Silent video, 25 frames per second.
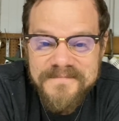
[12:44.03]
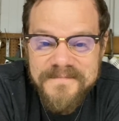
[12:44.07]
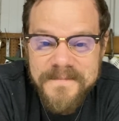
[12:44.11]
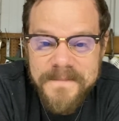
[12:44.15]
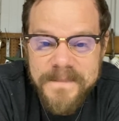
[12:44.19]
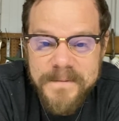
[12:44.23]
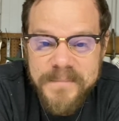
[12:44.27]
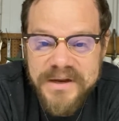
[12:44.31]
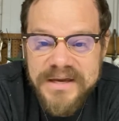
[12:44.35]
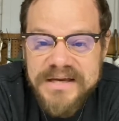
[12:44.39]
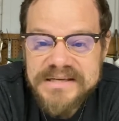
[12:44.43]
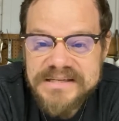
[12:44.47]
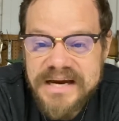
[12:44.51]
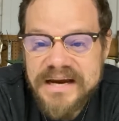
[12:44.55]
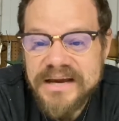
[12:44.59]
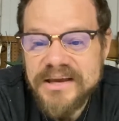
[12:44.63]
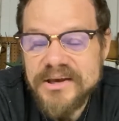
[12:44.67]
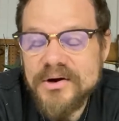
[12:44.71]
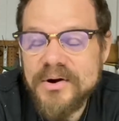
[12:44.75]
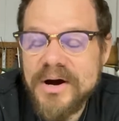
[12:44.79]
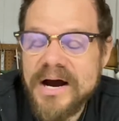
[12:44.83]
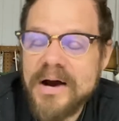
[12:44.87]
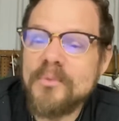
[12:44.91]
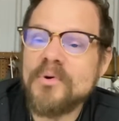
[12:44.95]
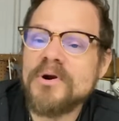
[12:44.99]
Because I
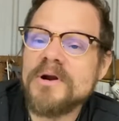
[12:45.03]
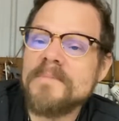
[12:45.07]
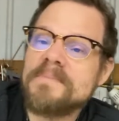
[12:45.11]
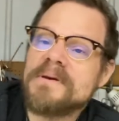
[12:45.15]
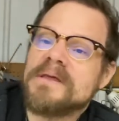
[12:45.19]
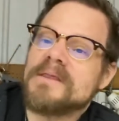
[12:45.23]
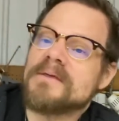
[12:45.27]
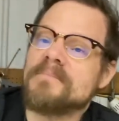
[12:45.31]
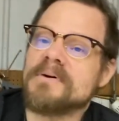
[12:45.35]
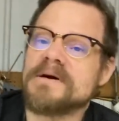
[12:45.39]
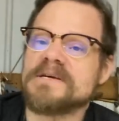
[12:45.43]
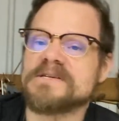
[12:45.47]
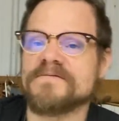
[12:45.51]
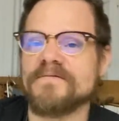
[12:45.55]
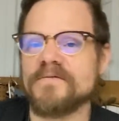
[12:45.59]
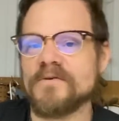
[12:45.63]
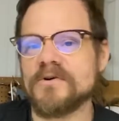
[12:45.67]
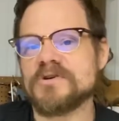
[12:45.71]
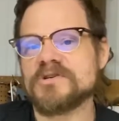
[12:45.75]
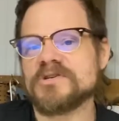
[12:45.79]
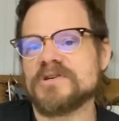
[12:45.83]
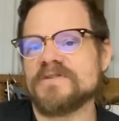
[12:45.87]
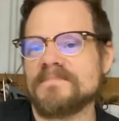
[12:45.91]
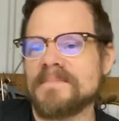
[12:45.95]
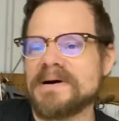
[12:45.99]
want to be the best
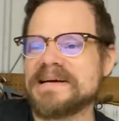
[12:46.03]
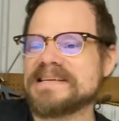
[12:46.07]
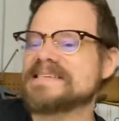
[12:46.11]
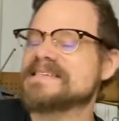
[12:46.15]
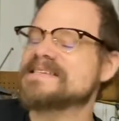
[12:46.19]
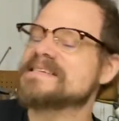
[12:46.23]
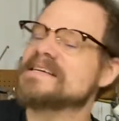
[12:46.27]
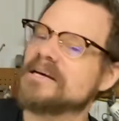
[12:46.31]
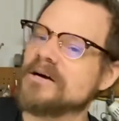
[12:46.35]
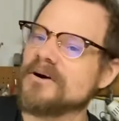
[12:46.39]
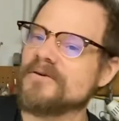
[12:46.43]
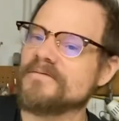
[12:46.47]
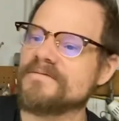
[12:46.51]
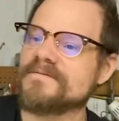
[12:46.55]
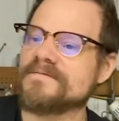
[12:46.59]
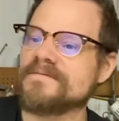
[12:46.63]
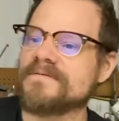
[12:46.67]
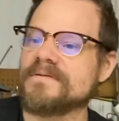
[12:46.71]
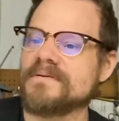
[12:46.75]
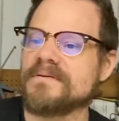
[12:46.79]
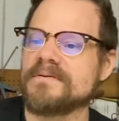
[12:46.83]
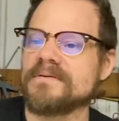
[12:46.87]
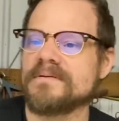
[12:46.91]
version of myself.